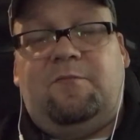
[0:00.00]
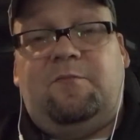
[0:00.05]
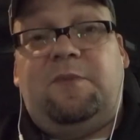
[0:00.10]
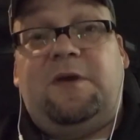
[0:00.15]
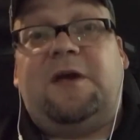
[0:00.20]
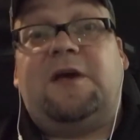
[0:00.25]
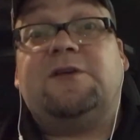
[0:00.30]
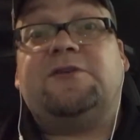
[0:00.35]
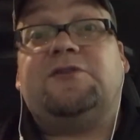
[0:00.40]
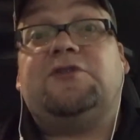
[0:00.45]

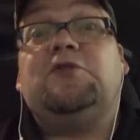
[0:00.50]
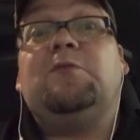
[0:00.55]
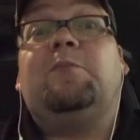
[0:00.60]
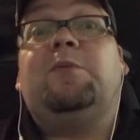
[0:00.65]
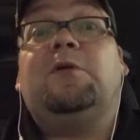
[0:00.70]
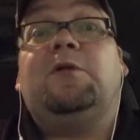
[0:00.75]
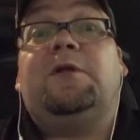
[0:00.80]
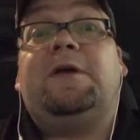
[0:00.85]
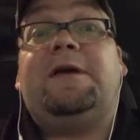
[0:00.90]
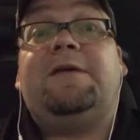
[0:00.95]
because you
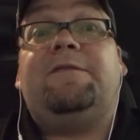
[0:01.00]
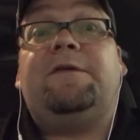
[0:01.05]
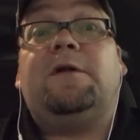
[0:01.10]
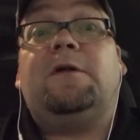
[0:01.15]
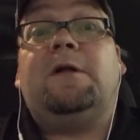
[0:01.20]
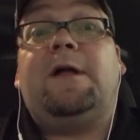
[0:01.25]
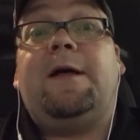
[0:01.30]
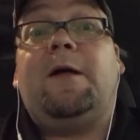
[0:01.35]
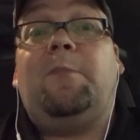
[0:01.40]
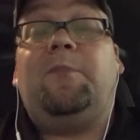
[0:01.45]
believe
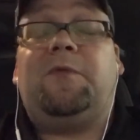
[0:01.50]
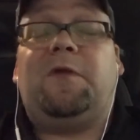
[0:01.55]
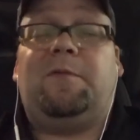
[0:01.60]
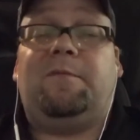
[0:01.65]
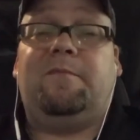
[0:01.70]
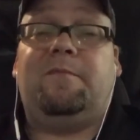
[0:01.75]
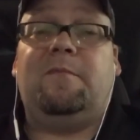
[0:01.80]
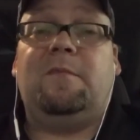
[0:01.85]
it'll help them.